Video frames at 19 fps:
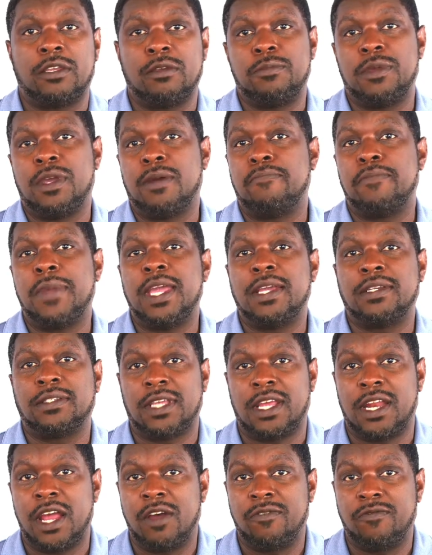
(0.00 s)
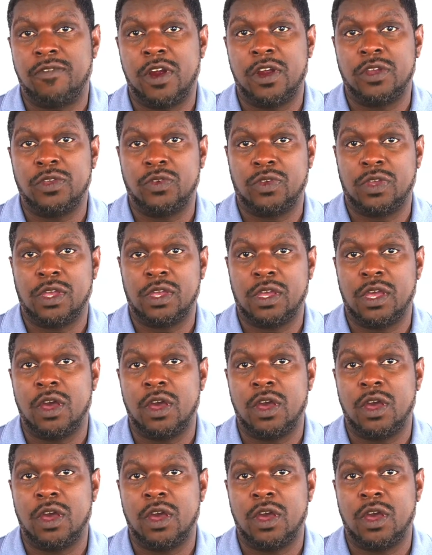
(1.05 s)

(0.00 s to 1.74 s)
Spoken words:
you'd be amazed at how far you can